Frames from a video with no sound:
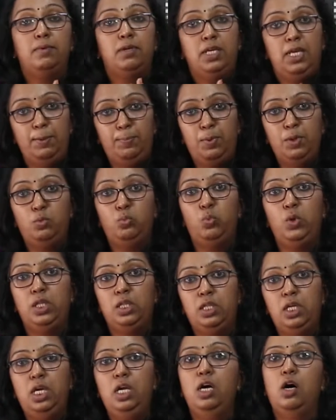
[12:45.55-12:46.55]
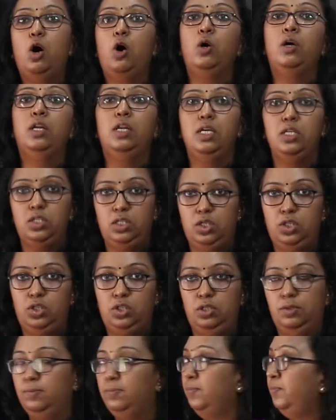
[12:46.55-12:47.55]
keep it with the
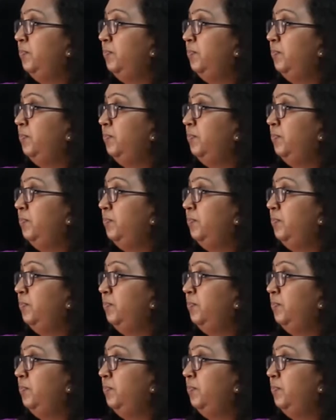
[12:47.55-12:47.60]
organization.